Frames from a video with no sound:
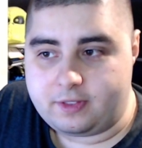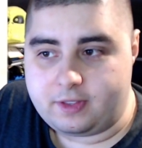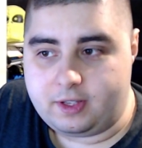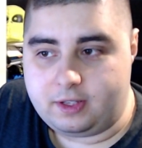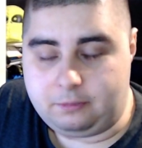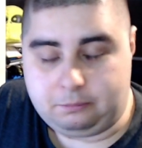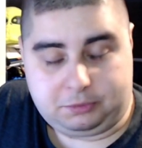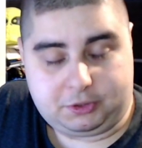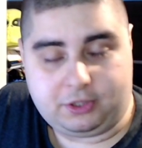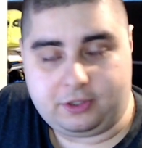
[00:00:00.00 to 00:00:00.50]

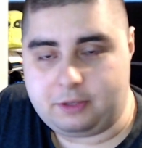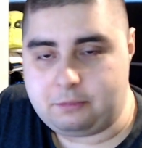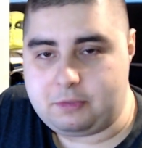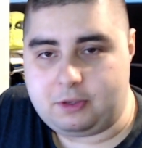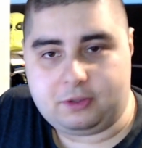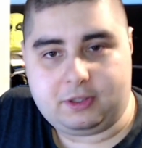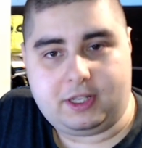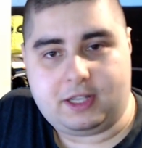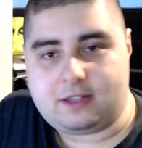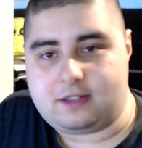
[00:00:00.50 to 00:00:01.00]
I'm sorry
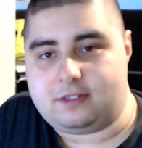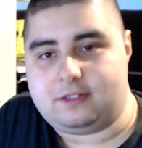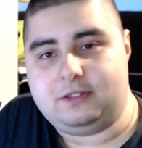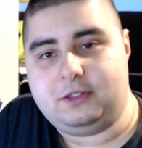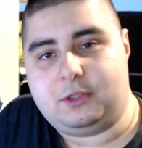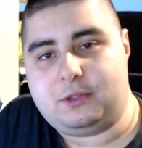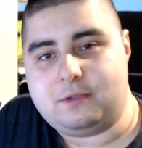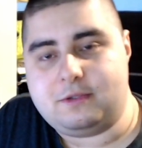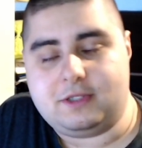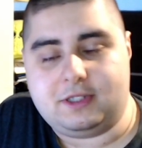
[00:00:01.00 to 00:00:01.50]
about that,
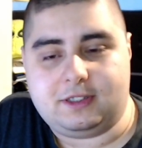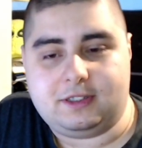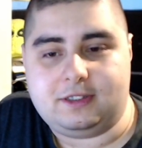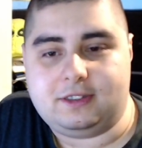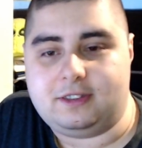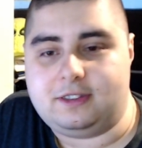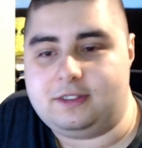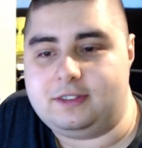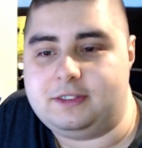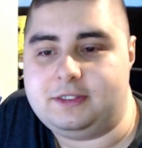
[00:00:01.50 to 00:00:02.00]

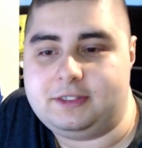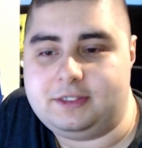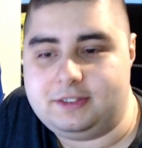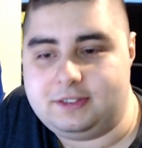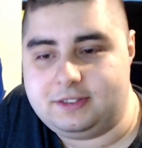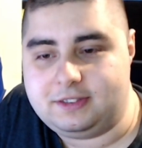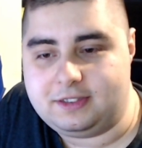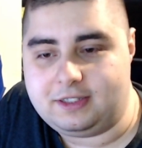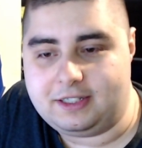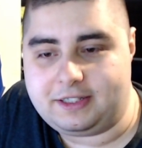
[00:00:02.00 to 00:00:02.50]
no
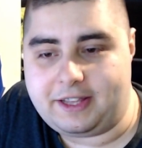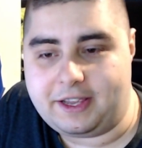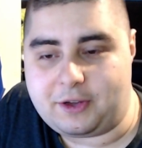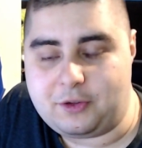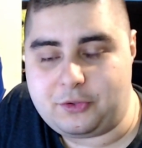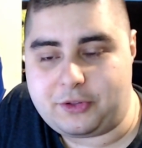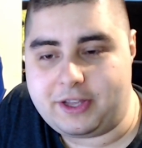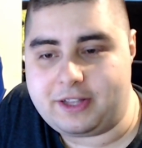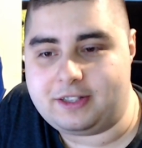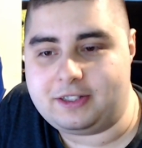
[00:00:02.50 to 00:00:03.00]
Attack
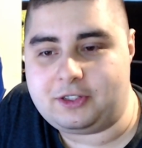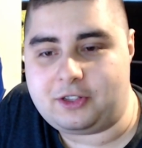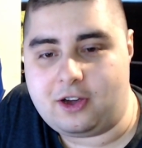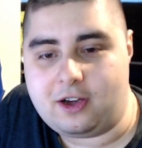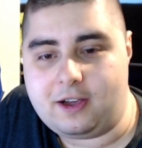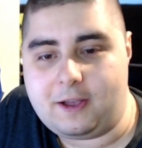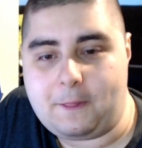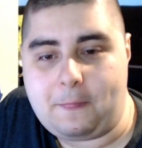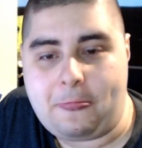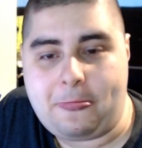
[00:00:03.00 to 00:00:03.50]
on Titan
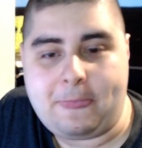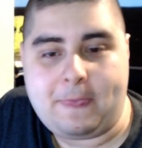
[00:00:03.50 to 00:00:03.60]
talk.